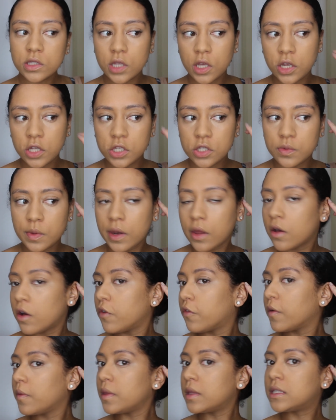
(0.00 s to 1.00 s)
So you just want to
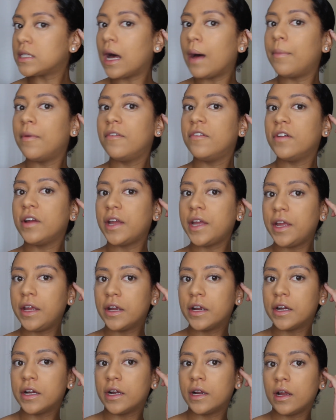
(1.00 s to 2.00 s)
go from the top of your
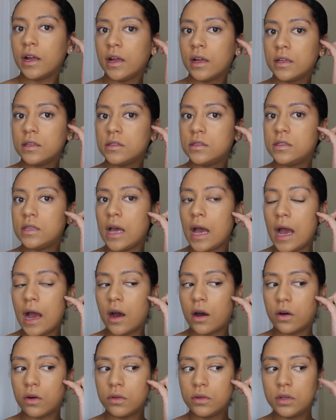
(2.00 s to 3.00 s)
ear
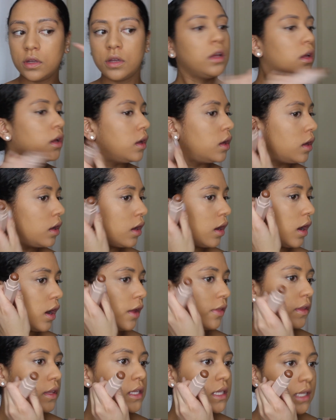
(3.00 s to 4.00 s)
down
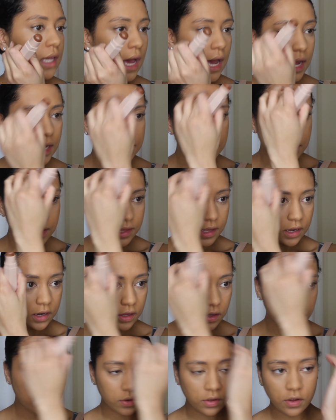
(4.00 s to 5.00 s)
on the sides, and
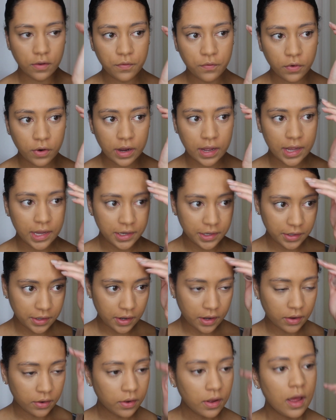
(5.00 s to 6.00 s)
then your forehead, you
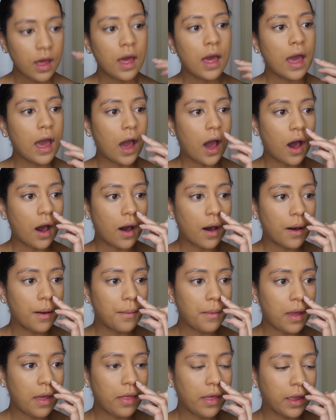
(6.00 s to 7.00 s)
know,
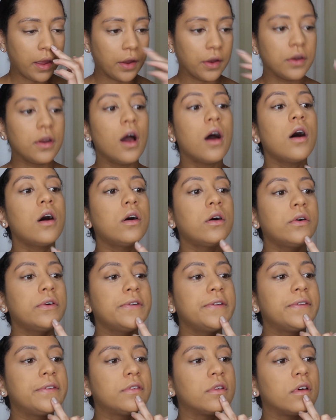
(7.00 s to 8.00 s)
and then your
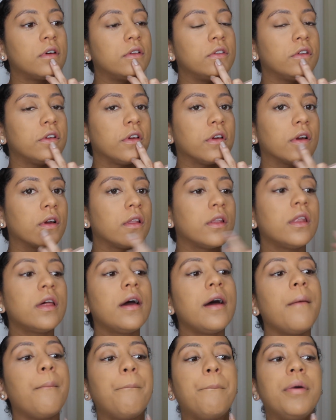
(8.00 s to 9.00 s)
nose, under your
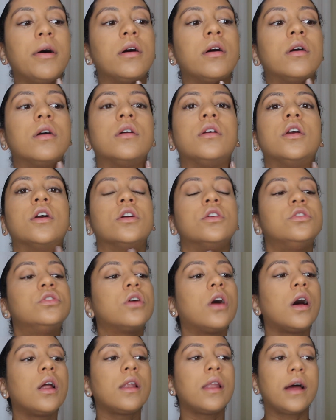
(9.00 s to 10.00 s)
lip, your
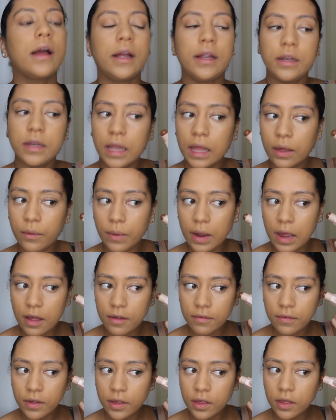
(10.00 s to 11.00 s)
jawline, like
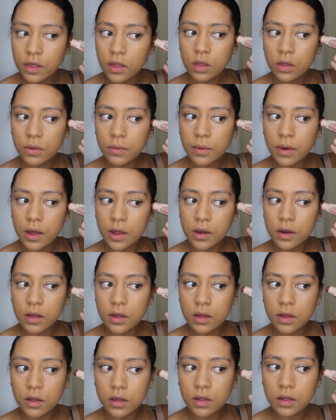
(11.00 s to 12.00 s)
wherever you
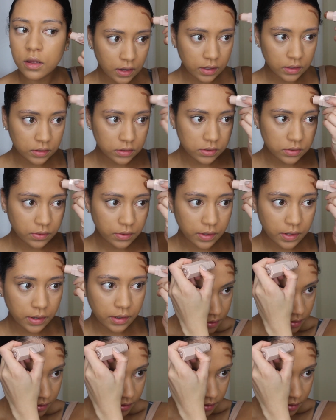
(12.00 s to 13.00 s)
wanna contour.